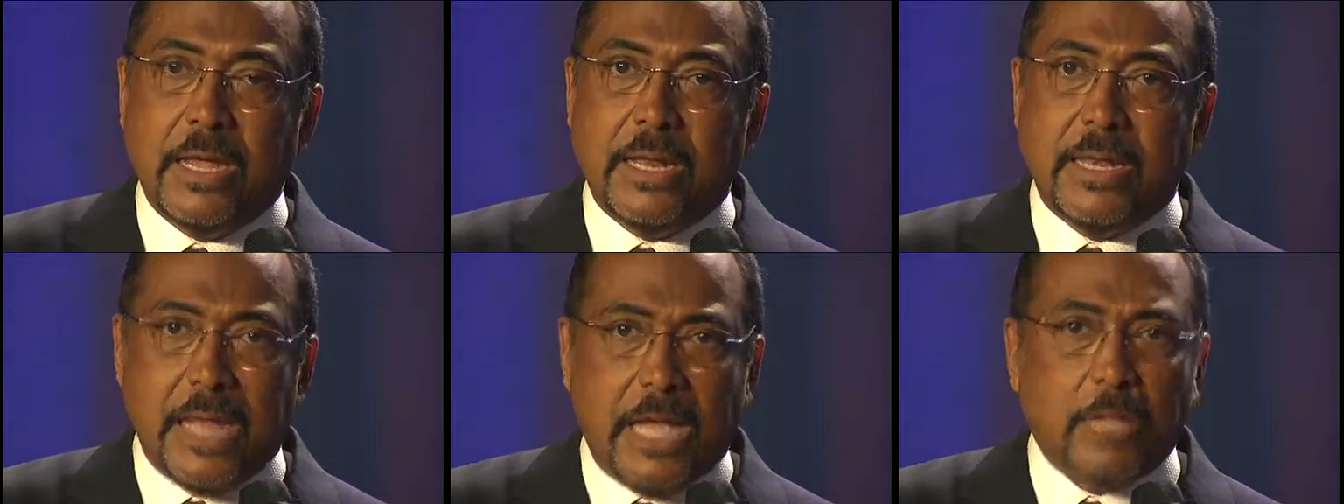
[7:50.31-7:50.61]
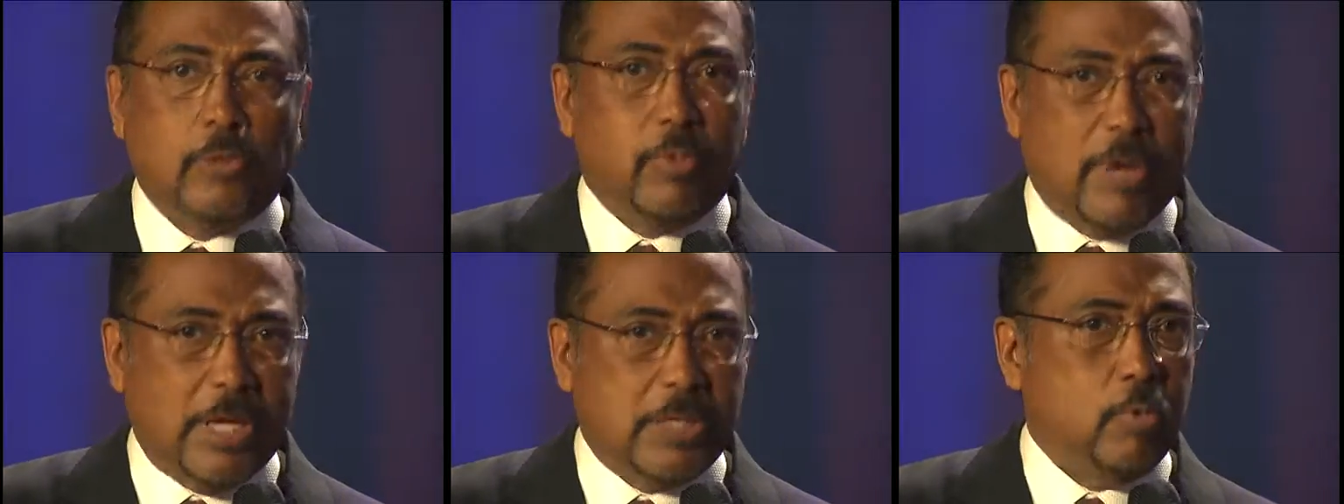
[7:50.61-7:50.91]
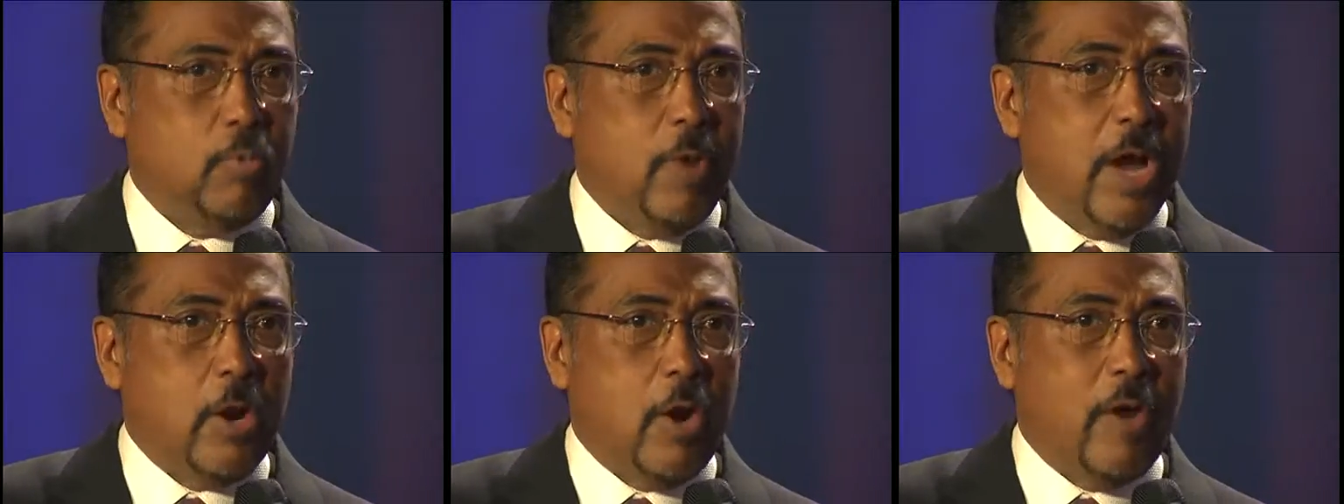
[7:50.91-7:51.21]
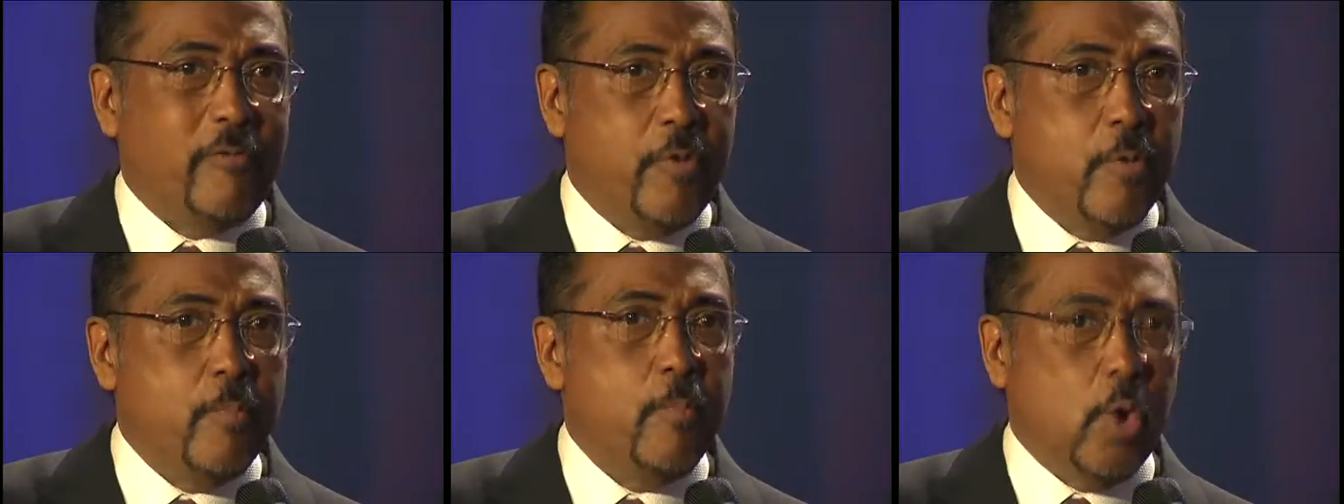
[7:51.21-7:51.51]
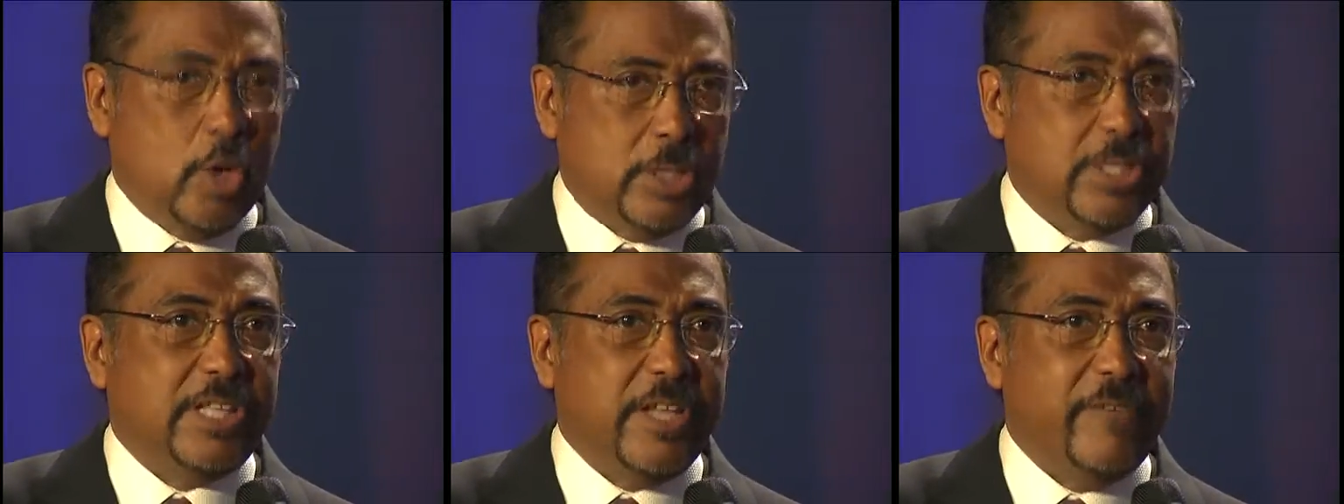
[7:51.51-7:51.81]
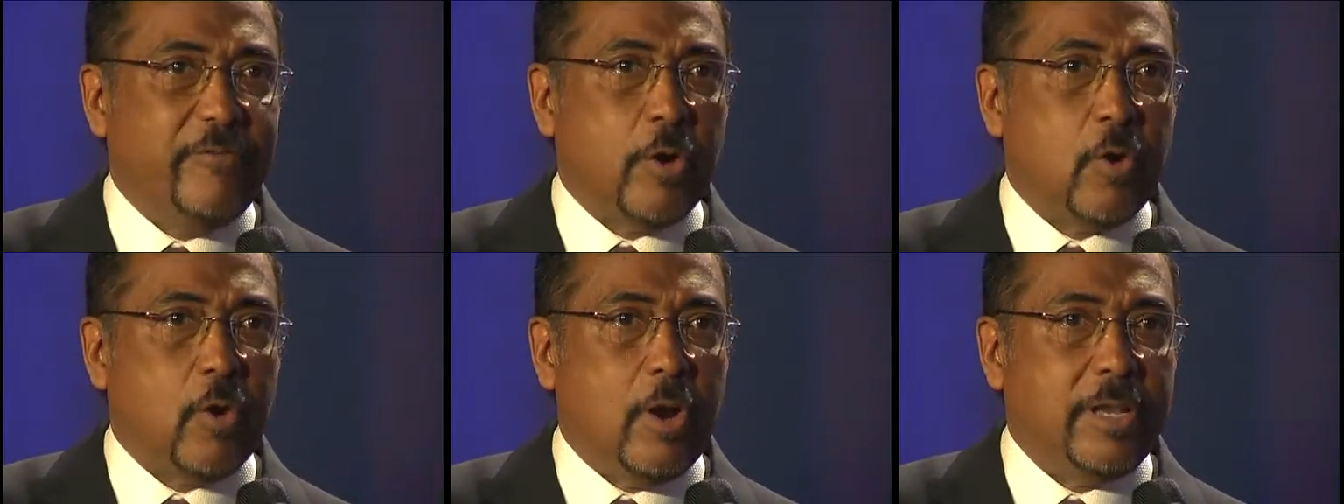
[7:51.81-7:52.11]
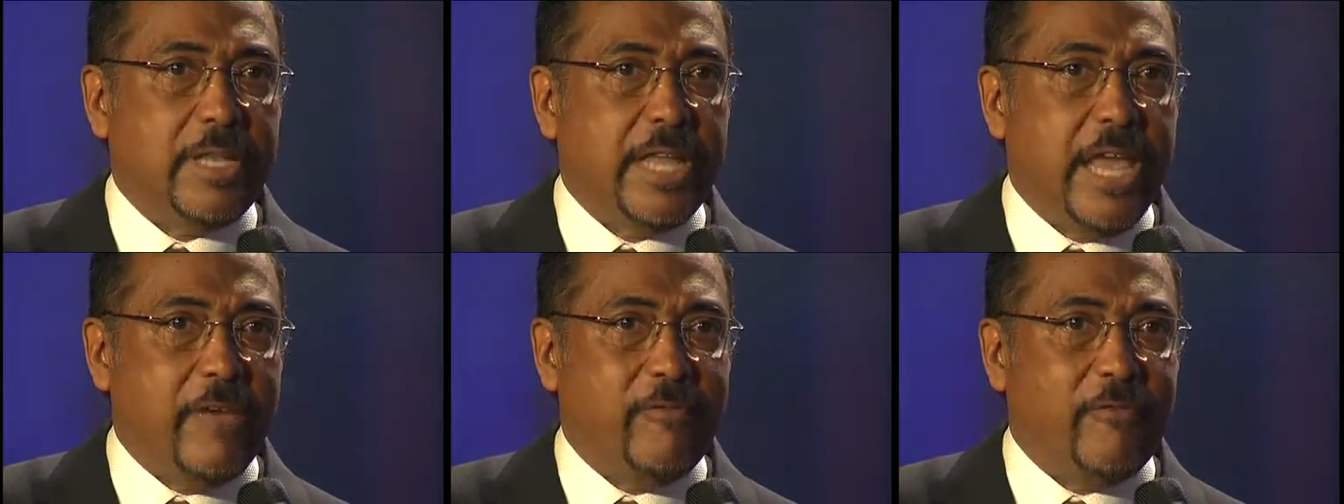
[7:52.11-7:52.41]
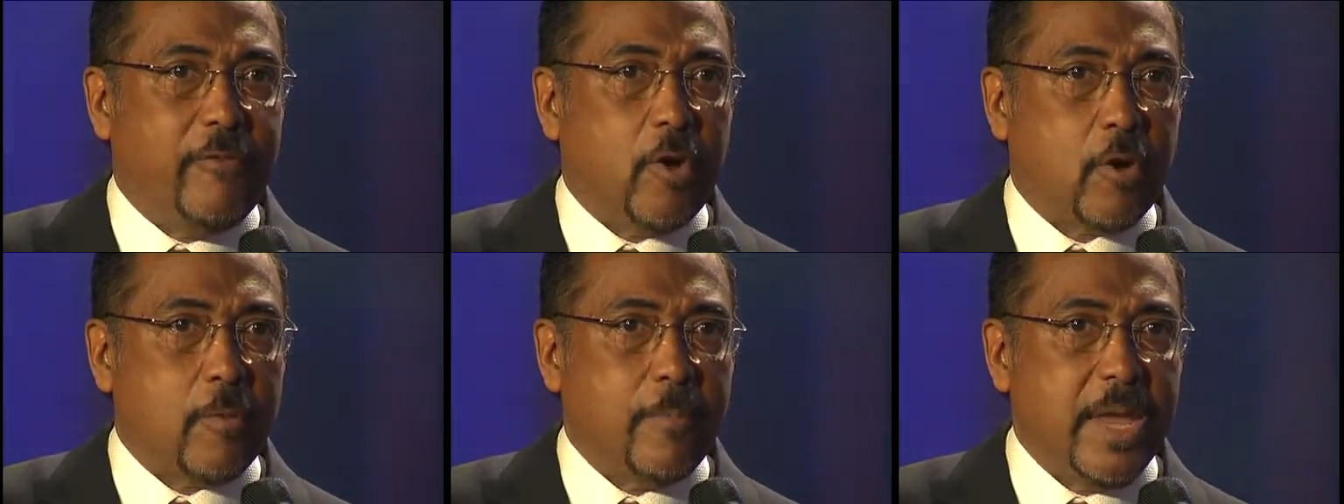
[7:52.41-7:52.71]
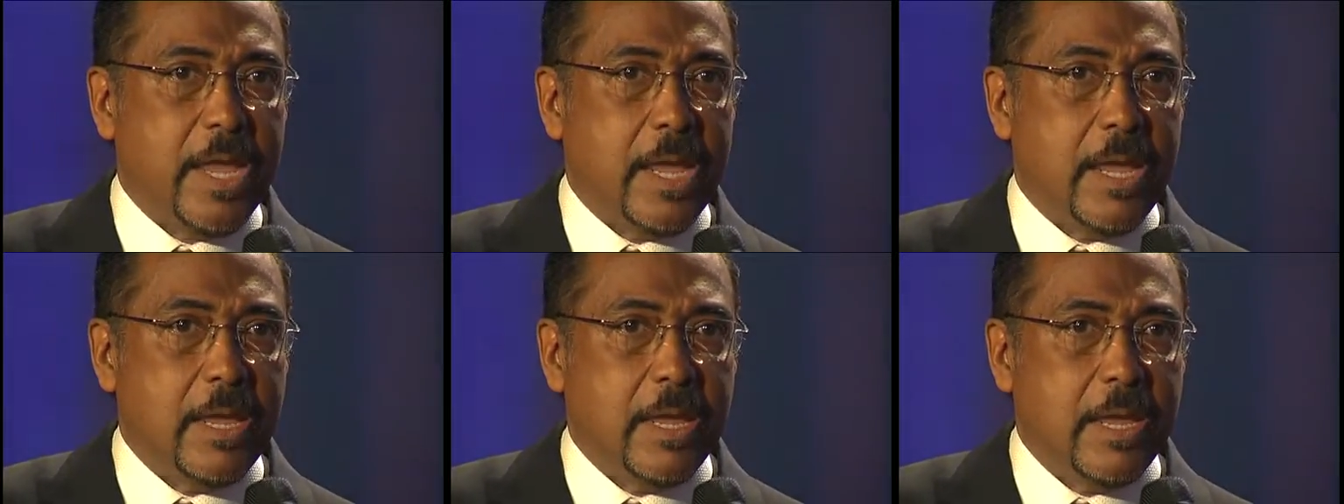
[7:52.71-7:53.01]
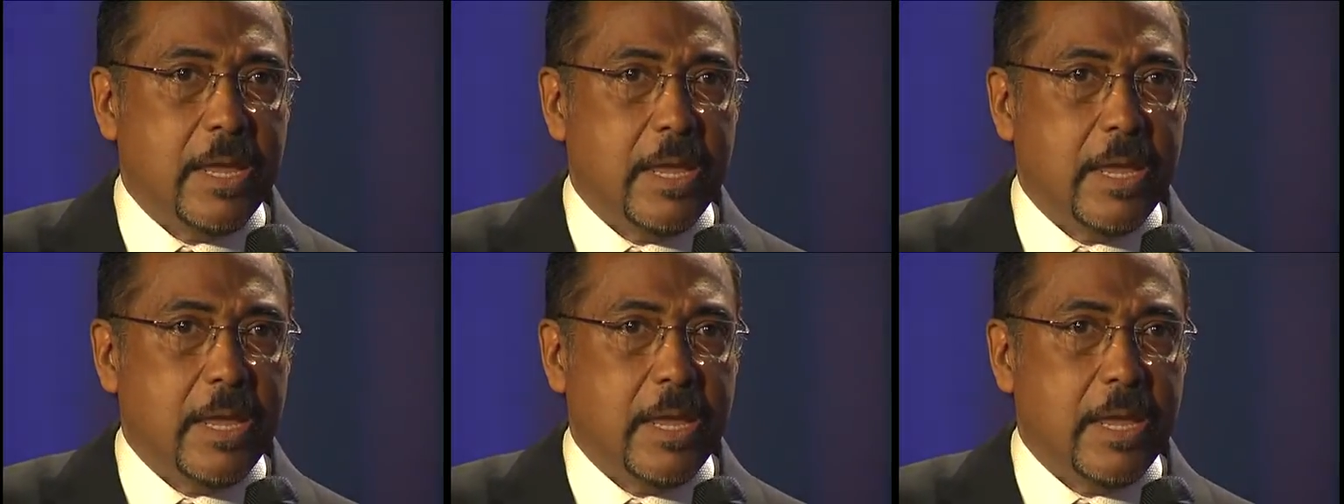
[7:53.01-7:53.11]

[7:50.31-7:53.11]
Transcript: That was one of the most difficult days for me